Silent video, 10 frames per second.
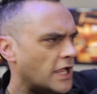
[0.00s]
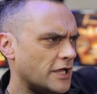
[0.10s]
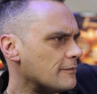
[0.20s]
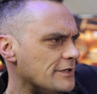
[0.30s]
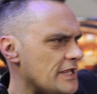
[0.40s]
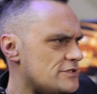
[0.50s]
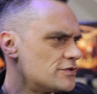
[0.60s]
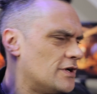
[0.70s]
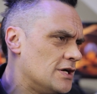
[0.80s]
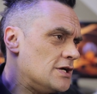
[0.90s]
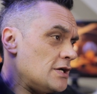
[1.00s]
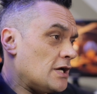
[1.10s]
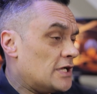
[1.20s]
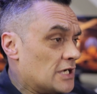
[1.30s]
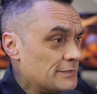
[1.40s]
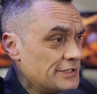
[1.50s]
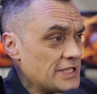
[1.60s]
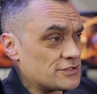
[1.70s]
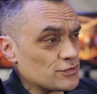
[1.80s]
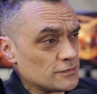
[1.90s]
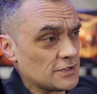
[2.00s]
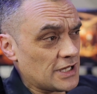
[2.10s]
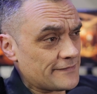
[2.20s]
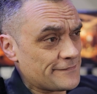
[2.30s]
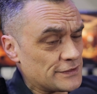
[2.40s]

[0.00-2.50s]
Hey, I'm a natural light